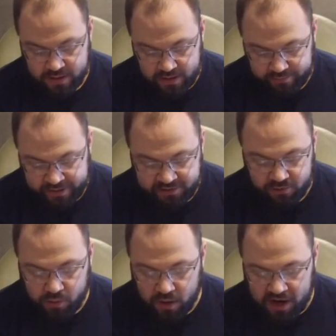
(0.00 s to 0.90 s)
and that's
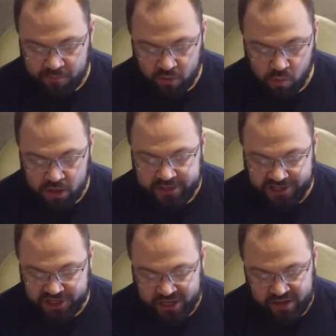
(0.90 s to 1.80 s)
requirement
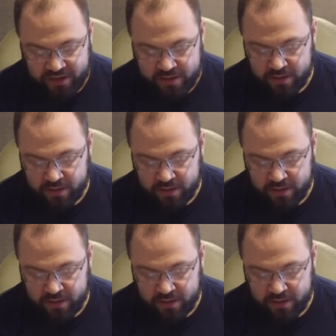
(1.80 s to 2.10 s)
1G.